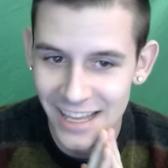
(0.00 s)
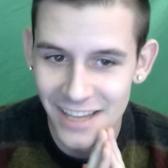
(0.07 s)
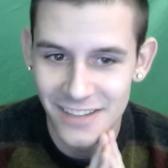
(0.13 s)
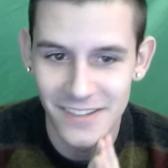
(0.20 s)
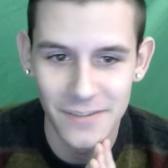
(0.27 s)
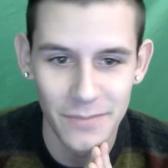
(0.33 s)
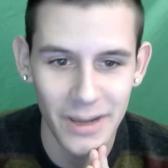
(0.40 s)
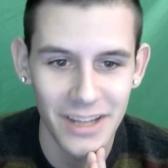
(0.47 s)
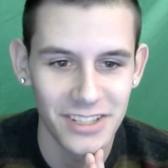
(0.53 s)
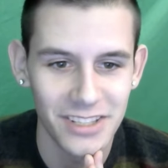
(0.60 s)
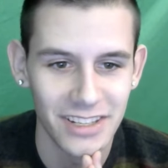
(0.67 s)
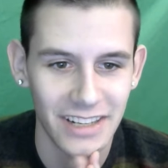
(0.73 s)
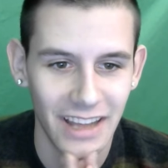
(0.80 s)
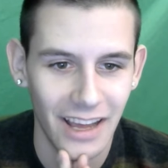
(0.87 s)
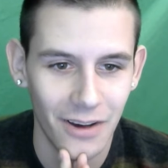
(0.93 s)
she
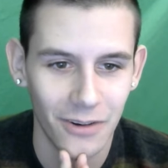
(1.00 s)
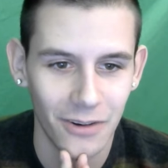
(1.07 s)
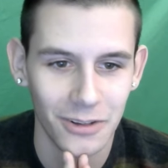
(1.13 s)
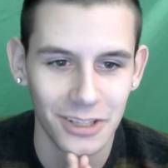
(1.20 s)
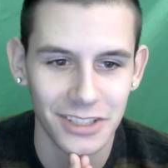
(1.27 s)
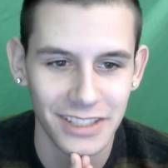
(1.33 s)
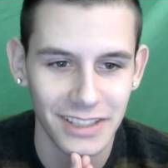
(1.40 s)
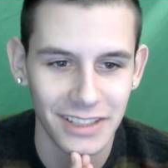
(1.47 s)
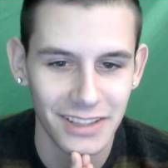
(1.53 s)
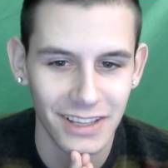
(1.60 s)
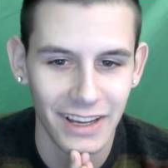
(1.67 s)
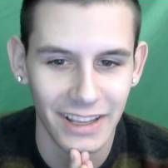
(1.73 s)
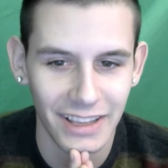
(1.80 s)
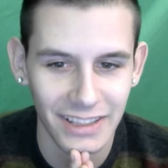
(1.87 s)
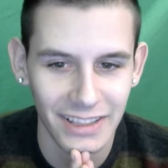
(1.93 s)
mentioned how she
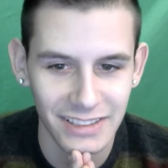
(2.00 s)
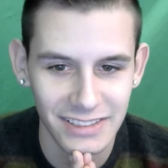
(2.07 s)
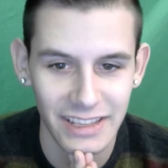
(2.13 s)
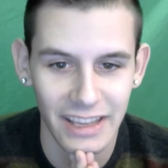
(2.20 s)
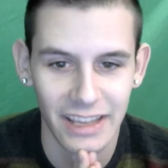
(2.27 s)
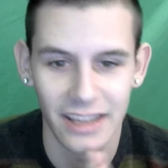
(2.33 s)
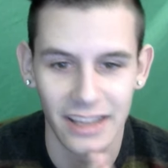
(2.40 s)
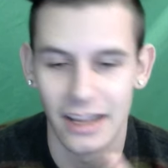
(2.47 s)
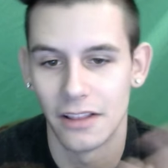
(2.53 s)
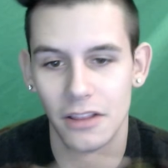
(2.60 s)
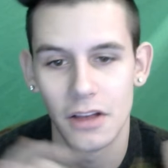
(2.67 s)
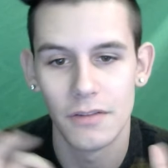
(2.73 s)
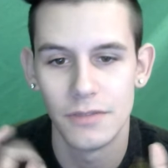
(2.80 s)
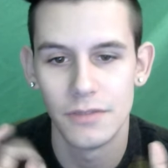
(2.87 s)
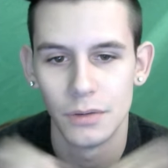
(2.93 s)
thought saying I
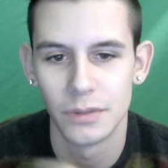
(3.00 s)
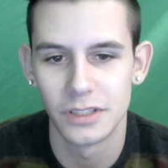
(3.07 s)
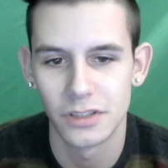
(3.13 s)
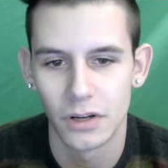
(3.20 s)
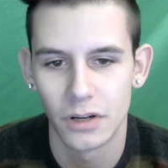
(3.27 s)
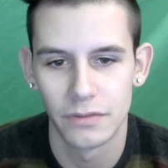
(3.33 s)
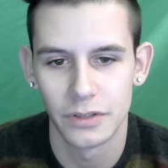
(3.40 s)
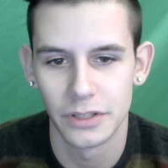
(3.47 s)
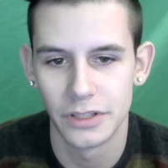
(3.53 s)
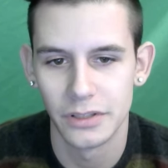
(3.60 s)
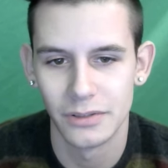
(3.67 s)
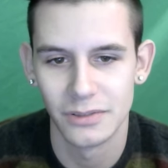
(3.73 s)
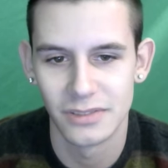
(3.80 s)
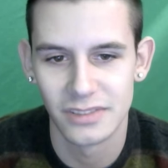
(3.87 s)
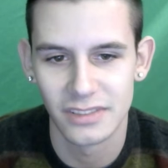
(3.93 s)
love you was
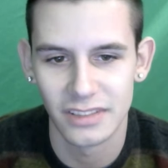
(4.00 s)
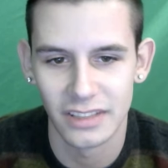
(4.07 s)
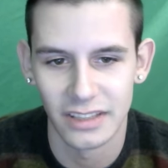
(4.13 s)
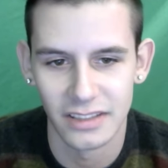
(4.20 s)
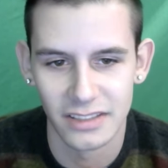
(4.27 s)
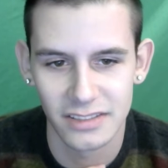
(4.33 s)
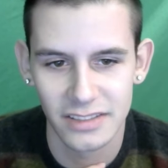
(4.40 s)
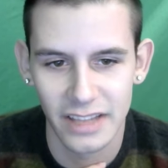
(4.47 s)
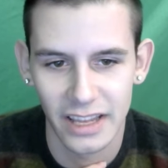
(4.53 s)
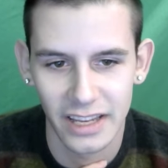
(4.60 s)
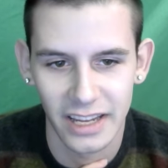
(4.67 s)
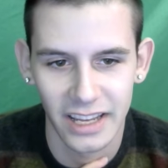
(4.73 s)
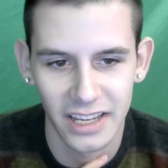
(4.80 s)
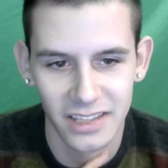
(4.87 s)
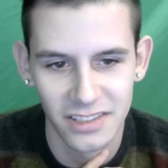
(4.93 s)
overused in this day and
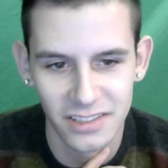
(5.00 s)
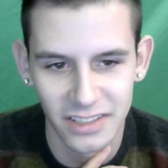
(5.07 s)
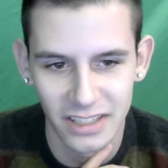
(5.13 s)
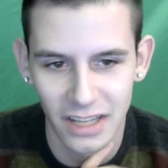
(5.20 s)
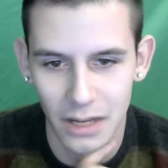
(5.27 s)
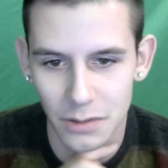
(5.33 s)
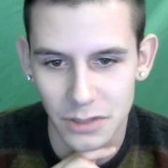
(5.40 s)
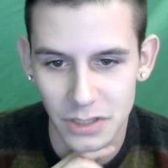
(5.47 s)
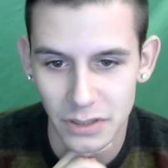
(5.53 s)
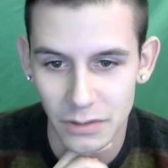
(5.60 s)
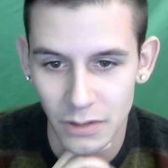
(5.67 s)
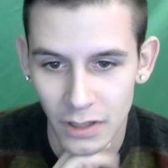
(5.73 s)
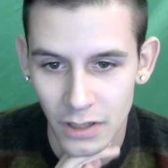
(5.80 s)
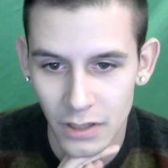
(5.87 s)
age and how she